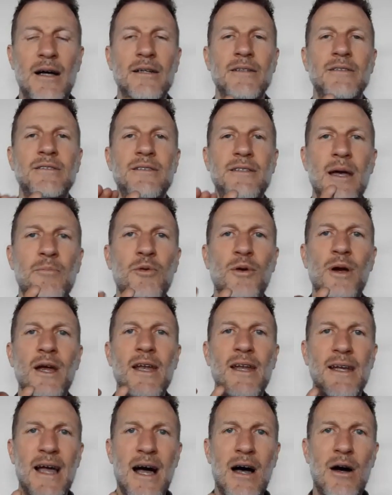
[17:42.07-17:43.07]

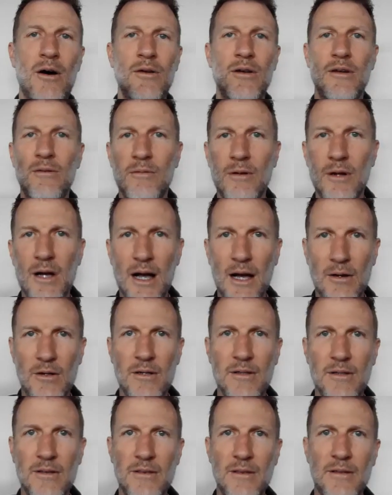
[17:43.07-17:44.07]
separating out
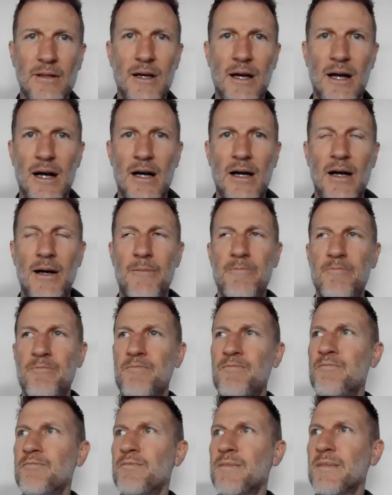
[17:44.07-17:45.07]

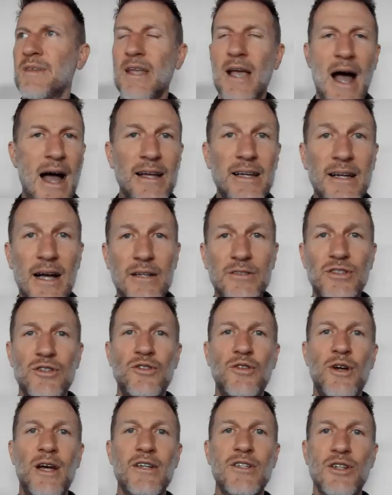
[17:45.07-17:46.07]
high
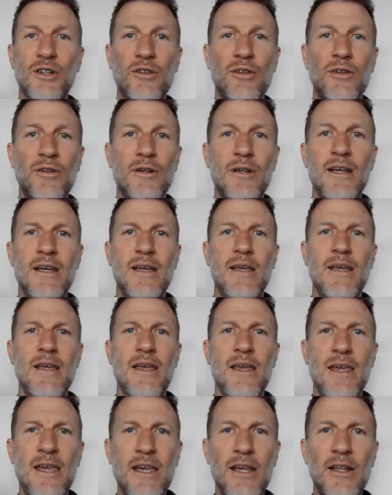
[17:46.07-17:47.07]
concentration
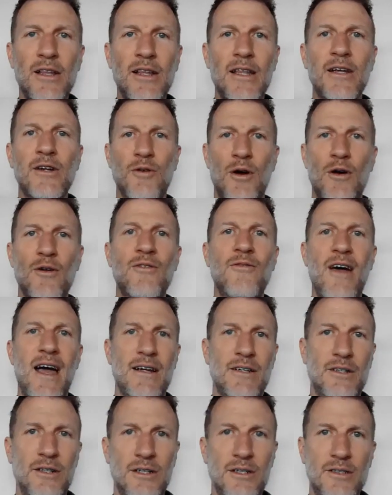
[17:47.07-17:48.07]
healing growth
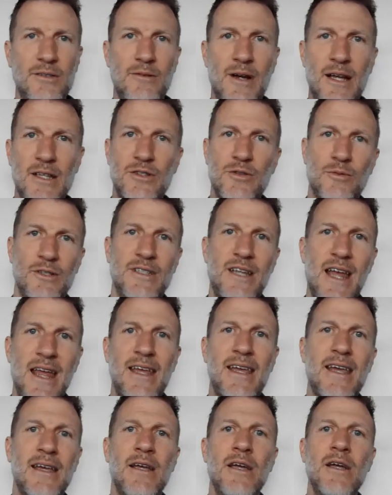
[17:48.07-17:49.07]
factors, right? So we're
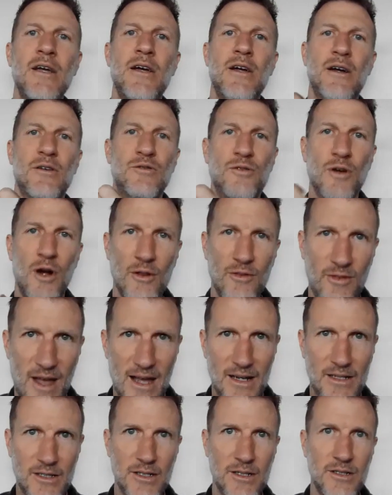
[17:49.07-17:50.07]
taking growth
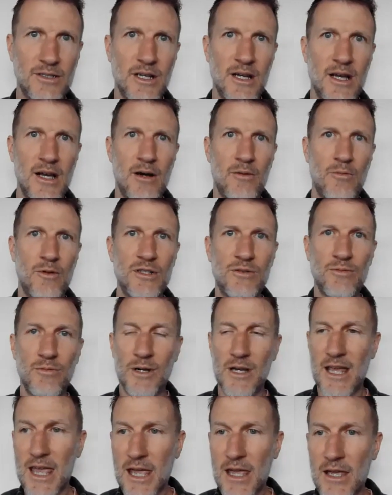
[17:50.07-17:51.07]
factors, which
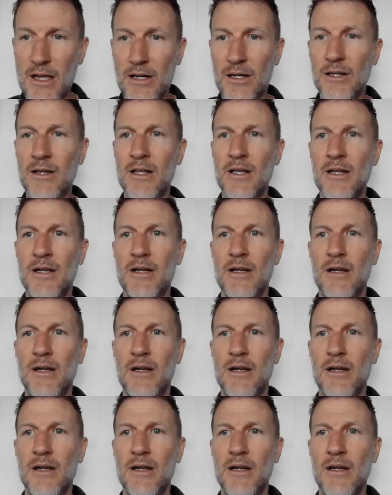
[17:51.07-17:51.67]
would heal,